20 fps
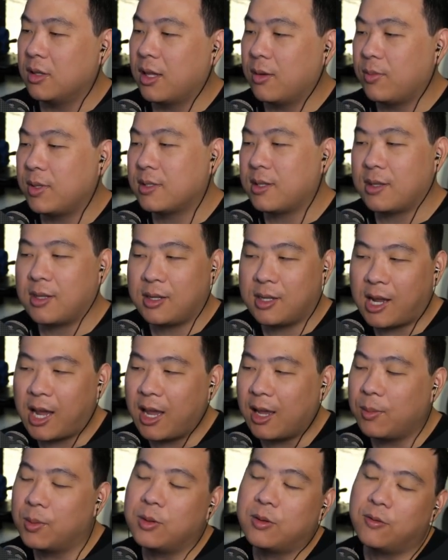that means that the
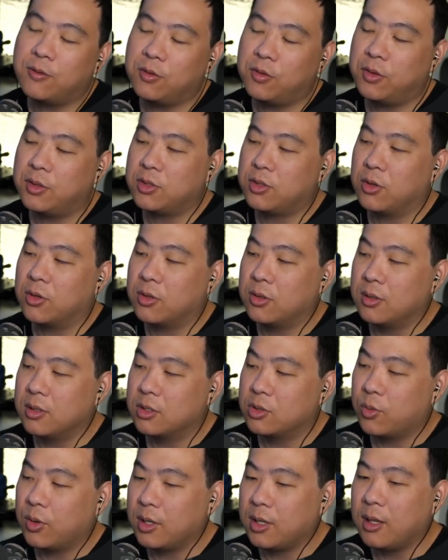diameter of the circle is
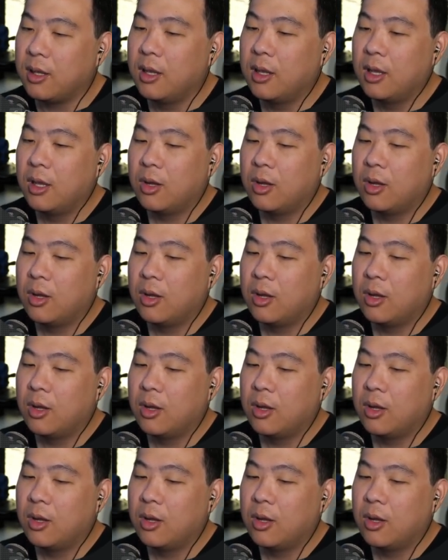20.